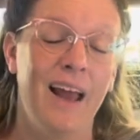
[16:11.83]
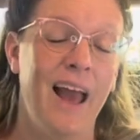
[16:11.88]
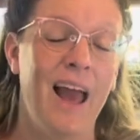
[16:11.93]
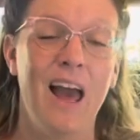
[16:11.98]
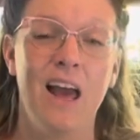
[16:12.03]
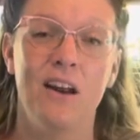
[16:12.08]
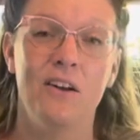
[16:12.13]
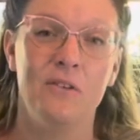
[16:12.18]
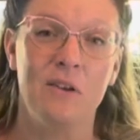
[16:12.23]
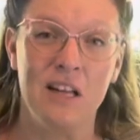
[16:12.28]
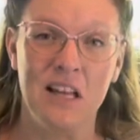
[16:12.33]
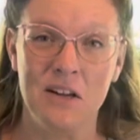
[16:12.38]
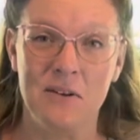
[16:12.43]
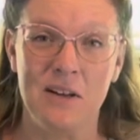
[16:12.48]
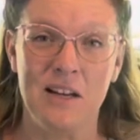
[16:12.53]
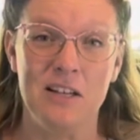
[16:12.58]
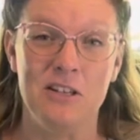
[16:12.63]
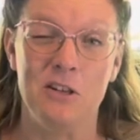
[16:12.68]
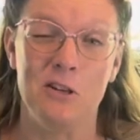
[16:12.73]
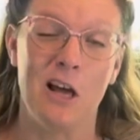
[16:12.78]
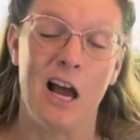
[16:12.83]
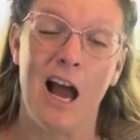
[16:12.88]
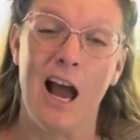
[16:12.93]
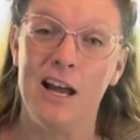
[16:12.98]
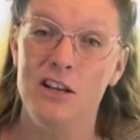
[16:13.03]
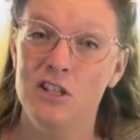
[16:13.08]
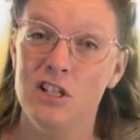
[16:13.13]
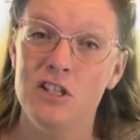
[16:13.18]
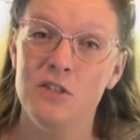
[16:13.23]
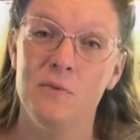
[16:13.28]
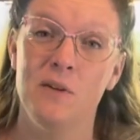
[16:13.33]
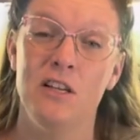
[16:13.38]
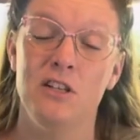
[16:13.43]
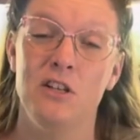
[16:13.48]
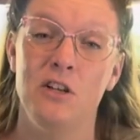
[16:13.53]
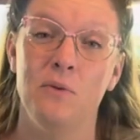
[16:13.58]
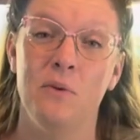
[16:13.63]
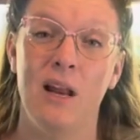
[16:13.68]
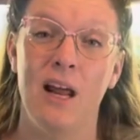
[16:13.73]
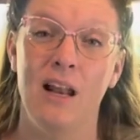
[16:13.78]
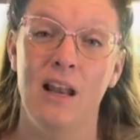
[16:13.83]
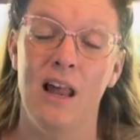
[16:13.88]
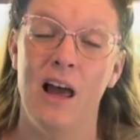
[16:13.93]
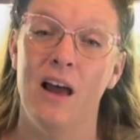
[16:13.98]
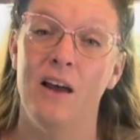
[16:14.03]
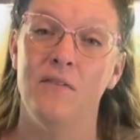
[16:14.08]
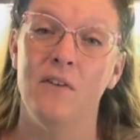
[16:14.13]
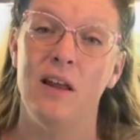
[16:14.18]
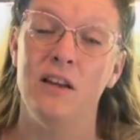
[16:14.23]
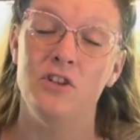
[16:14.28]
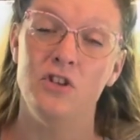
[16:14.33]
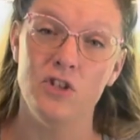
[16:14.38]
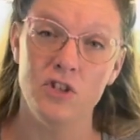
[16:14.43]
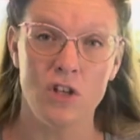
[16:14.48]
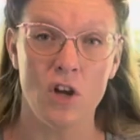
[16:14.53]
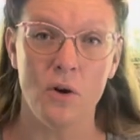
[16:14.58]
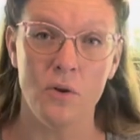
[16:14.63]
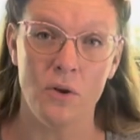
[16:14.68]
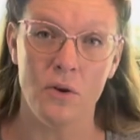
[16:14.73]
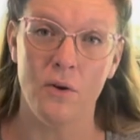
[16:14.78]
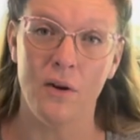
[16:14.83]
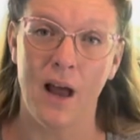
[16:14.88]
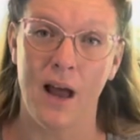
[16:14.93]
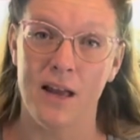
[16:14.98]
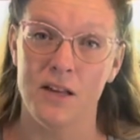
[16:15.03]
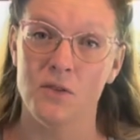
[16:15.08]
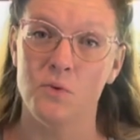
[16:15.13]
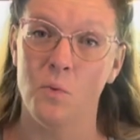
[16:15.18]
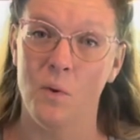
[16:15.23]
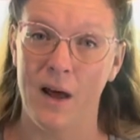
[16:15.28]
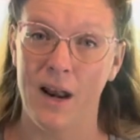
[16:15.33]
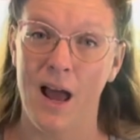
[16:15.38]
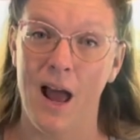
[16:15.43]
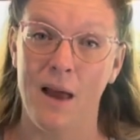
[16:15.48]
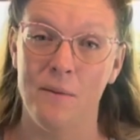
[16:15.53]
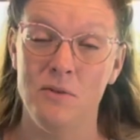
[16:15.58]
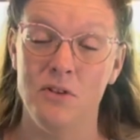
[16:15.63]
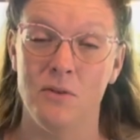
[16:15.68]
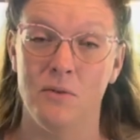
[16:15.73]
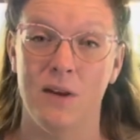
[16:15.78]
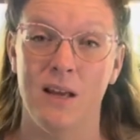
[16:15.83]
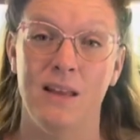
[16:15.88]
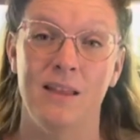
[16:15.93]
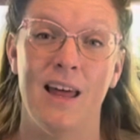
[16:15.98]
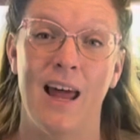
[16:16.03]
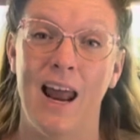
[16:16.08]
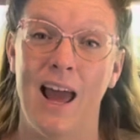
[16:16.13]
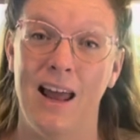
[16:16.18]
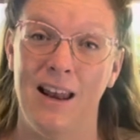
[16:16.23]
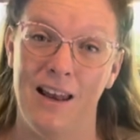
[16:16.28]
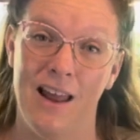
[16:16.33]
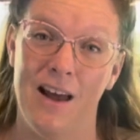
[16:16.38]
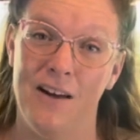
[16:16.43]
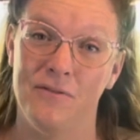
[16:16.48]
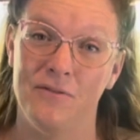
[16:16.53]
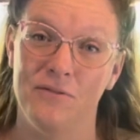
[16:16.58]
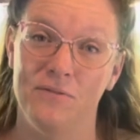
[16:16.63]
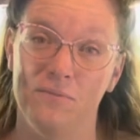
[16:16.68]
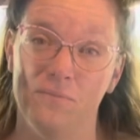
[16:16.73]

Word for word: I don't really want to do that. I just want to do what I love and show you guys what I'm doing that I love.